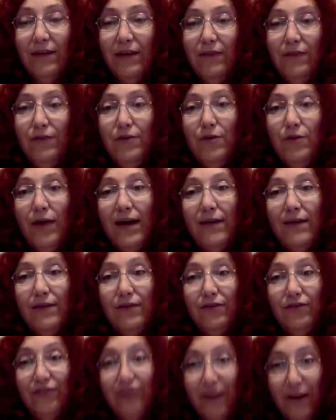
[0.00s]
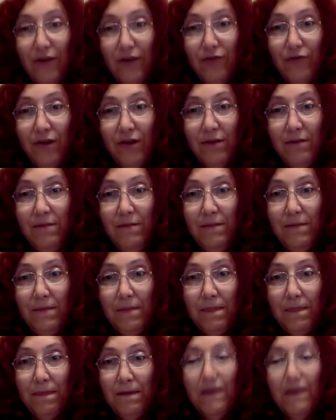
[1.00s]
if you have a snare drum,
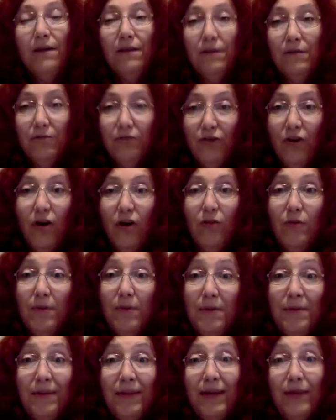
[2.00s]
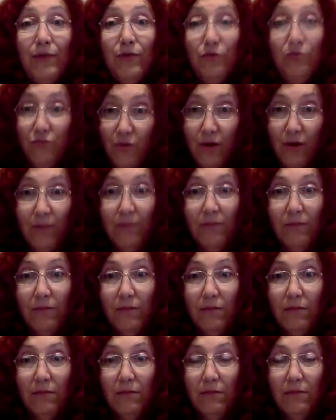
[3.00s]
the song will be playing with a drum.
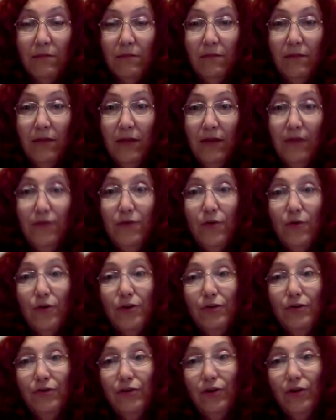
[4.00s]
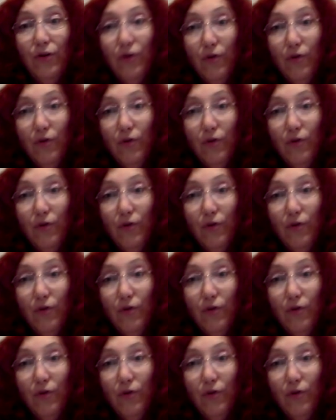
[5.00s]
If you are using a